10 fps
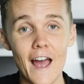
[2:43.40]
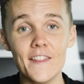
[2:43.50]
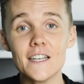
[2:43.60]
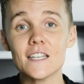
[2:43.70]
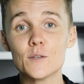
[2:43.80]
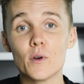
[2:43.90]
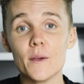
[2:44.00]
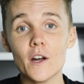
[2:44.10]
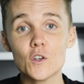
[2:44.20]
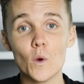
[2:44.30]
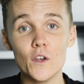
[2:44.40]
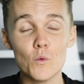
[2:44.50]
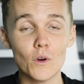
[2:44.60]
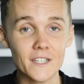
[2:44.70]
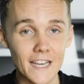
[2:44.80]
And this is pretty much when
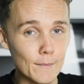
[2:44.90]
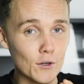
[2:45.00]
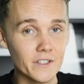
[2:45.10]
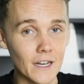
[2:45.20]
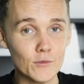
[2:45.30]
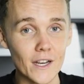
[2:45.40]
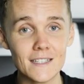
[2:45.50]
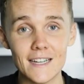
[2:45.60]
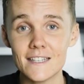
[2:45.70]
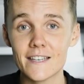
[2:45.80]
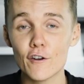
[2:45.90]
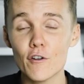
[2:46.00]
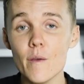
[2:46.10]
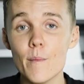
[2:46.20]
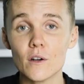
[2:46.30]
you want to keep your subject dead
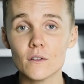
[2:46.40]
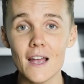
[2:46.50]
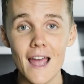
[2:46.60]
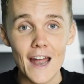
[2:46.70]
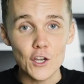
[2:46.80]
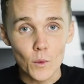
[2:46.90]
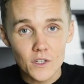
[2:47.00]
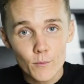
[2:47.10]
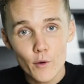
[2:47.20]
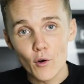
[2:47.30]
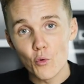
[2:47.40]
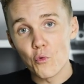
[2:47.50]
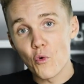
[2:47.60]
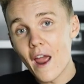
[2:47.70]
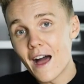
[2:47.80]
center in the middle and you want to move
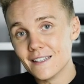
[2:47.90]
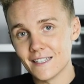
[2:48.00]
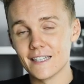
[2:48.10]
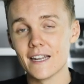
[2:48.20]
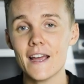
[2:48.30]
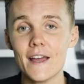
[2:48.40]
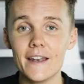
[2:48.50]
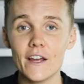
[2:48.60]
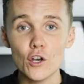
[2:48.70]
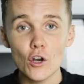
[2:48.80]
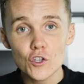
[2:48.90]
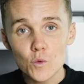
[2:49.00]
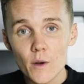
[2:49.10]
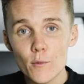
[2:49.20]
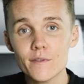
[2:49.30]
around it. Now you don't
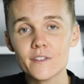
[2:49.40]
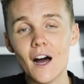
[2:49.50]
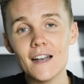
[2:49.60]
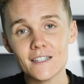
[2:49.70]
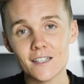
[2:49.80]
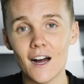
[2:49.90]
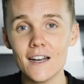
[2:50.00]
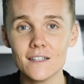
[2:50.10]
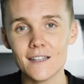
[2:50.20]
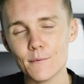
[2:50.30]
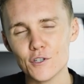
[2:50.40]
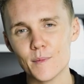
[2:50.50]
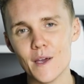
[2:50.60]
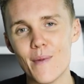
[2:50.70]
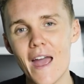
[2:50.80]
just wanna move side to side, that would
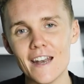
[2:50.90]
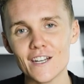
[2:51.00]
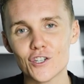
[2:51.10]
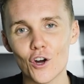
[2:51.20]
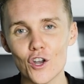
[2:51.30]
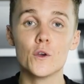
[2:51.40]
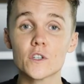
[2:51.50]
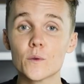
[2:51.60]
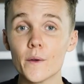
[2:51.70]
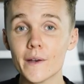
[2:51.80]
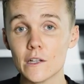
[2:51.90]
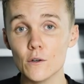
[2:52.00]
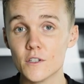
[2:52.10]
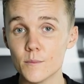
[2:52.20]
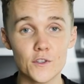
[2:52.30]
just be a panning shot. You also wanna
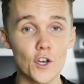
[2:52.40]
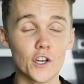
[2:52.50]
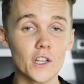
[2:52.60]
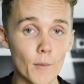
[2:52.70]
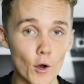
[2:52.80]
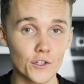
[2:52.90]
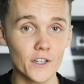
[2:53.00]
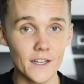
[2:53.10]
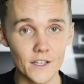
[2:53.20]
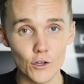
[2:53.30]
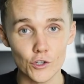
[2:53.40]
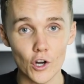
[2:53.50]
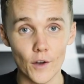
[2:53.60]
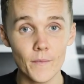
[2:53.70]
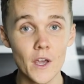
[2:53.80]
include some circular motion into your
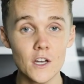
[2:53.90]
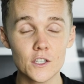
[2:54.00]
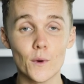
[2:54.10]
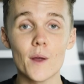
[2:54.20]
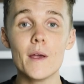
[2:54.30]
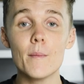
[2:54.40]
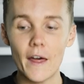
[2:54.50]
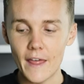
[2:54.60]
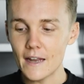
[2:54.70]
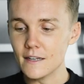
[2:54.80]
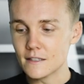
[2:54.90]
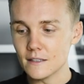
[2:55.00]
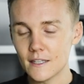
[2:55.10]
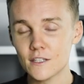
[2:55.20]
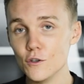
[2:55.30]
shot. So what I mean by that
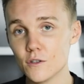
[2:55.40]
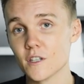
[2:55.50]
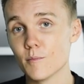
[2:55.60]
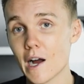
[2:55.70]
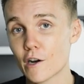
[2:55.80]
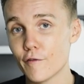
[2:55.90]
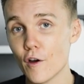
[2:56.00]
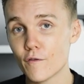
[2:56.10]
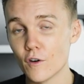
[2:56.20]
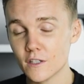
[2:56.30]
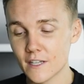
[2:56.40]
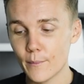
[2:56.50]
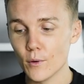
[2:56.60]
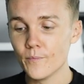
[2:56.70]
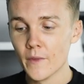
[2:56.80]
is let's use this microphone for
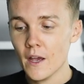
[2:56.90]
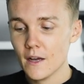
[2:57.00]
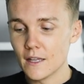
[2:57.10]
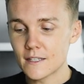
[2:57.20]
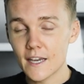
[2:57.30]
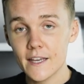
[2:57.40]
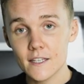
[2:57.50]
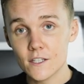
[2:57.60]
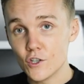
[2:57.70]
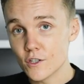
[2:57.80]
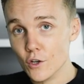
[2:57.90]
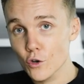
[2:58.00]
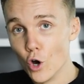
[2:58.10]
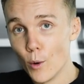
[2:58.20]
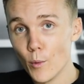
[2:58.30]
example. Let's say this is just a
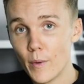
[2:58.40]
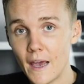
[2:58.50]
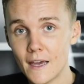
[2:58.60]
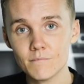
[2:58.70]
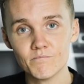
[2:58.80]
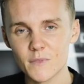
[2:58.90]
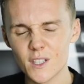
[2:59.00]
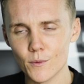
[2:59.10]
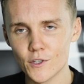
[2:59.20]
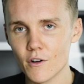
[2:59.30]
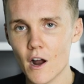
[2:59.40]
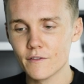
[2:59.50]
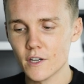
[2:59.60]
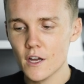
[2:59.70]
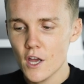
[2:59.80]
normal pan, it's not what you're
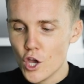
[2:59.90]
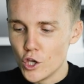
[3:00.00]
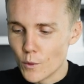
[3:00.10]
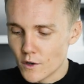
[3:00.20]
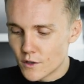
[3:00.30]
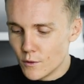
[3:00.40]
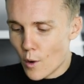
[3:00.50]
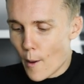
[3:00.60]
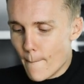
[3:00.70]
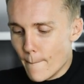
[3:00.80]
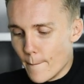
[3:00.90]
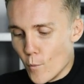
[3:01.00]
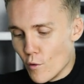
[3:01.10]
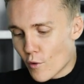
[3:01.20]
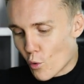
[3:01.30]
after. You want to
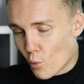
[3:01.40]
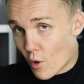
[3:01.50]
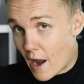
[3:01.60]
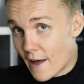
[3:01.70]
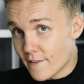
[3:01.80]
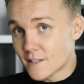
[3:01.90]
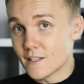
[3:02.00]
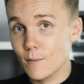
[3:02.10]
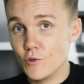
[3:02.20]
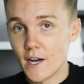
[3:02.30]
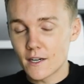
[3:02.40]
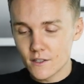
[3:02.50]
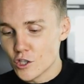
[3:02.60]
move around the subject.